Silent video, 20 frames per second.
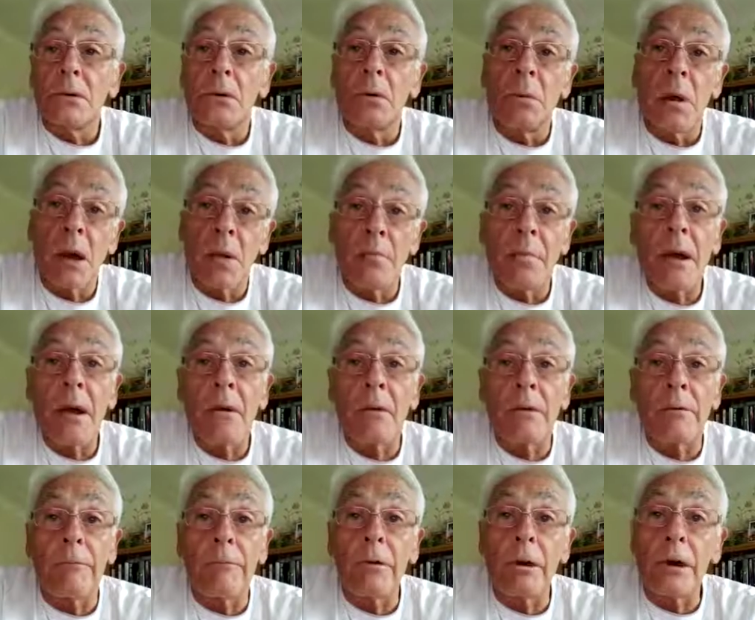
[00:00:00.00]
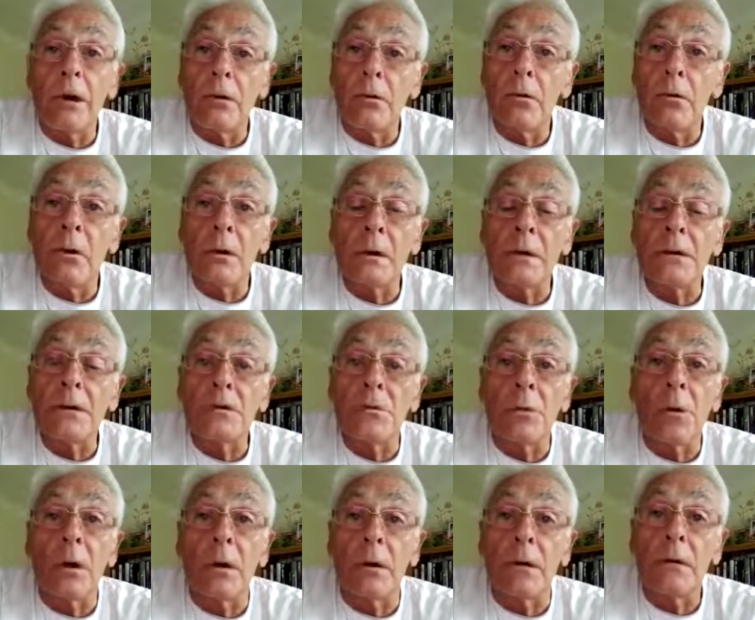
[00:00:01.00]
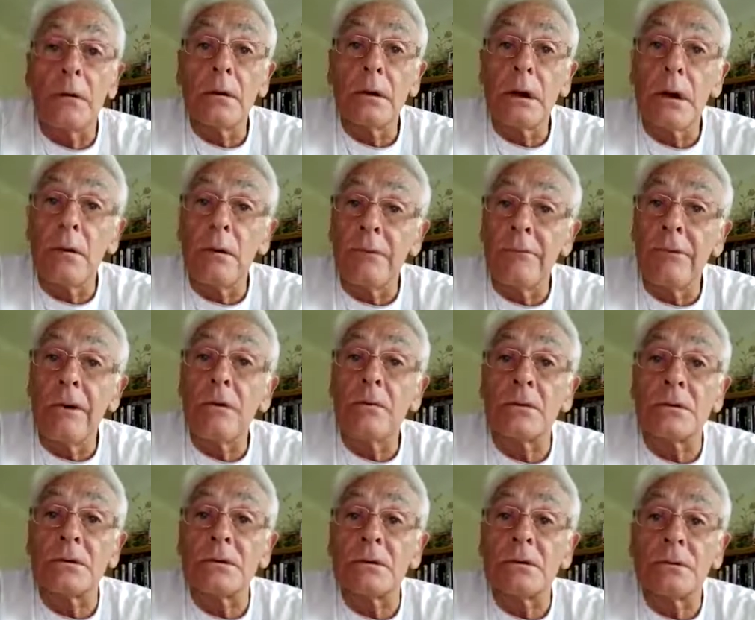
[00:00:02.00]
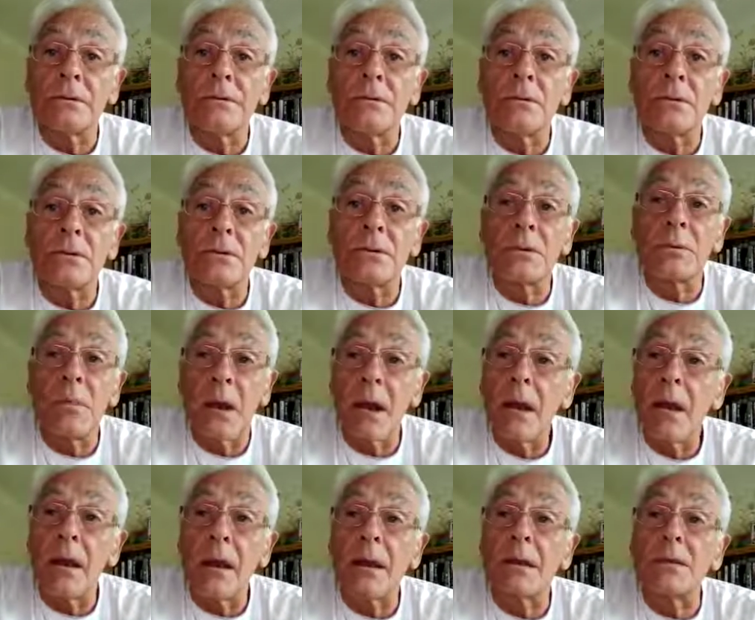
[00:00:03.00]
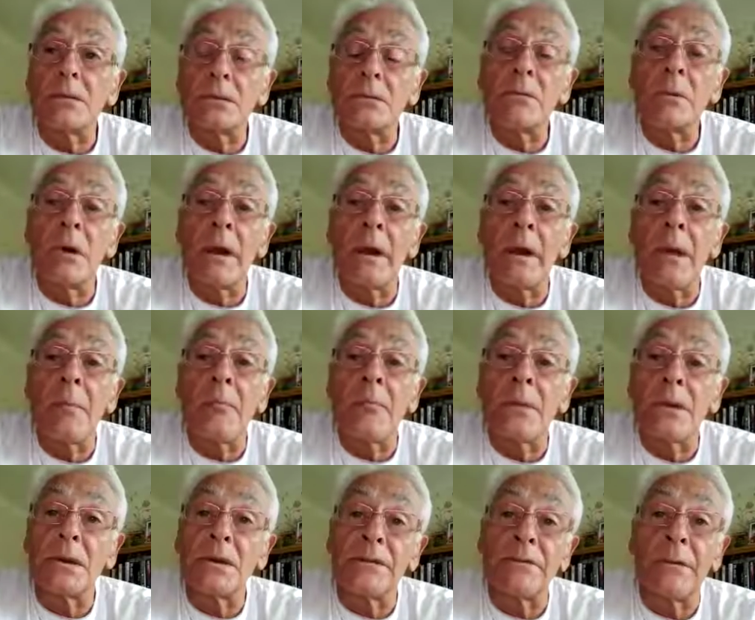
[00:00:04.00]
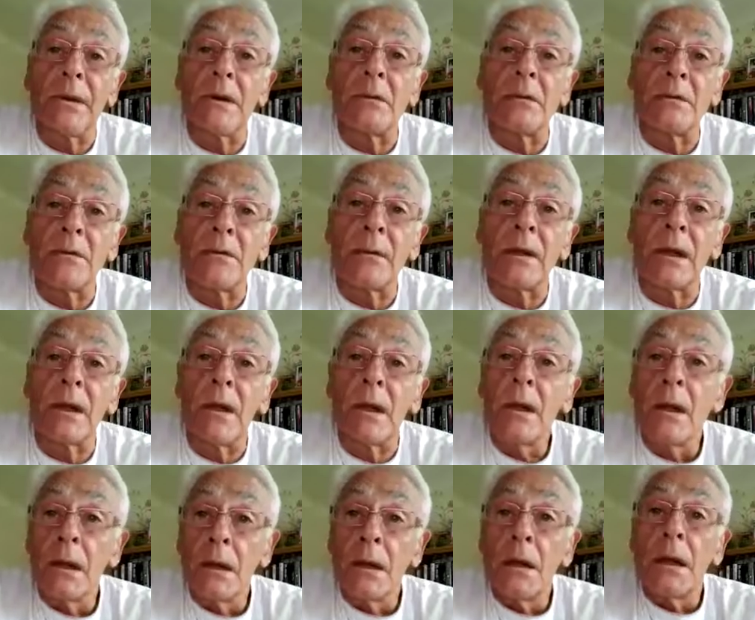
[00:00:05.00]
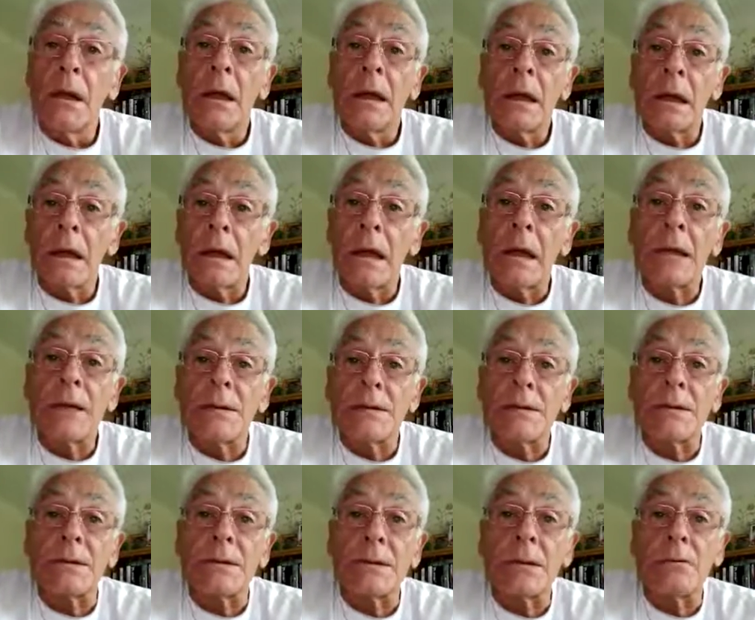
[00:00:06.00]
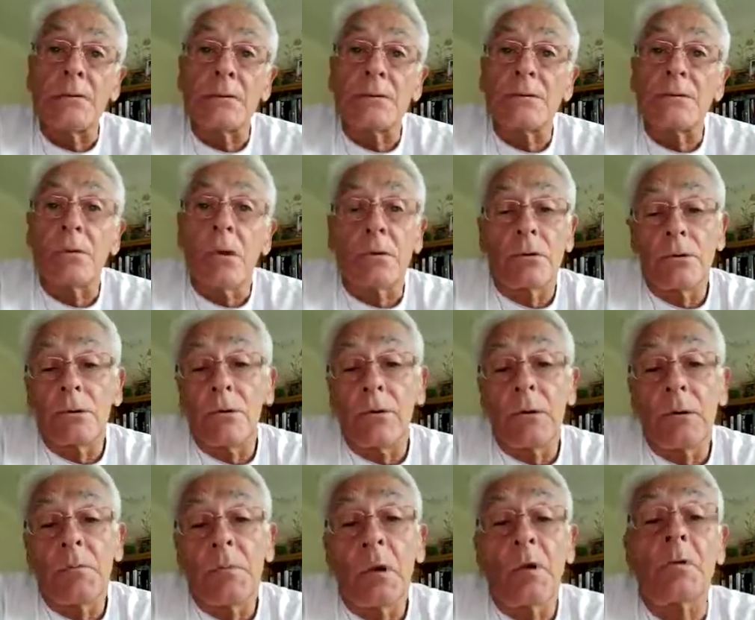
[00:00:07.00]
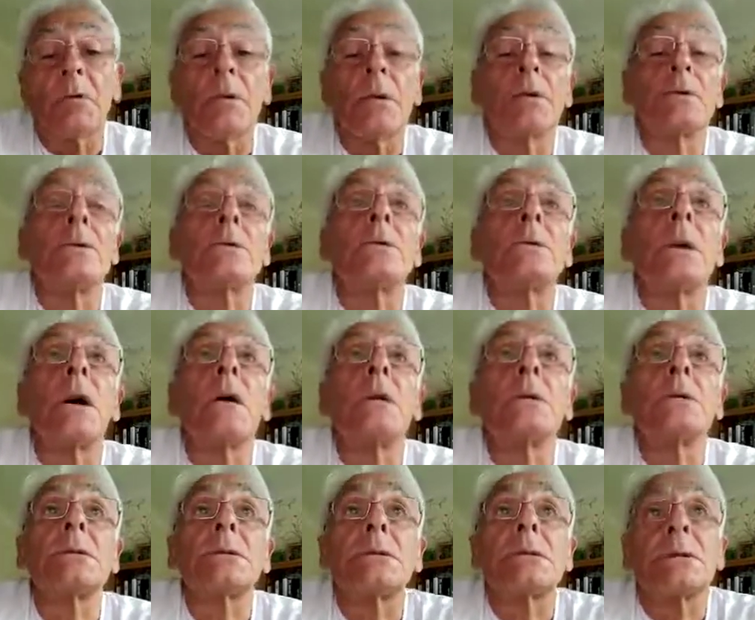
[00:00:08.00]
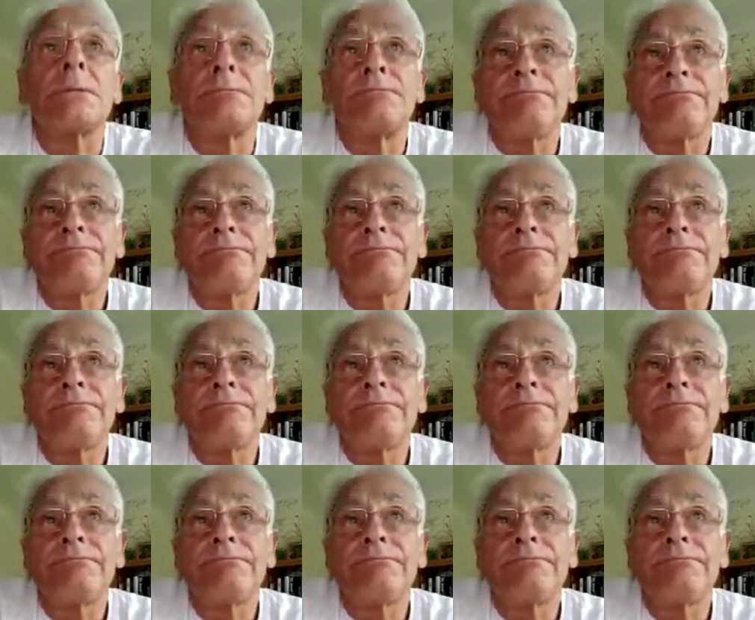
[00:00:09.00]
or by power of recall on each one, allowing voters to force the by election where an MP is found to be engaged in serious wrongdoing are both non starters.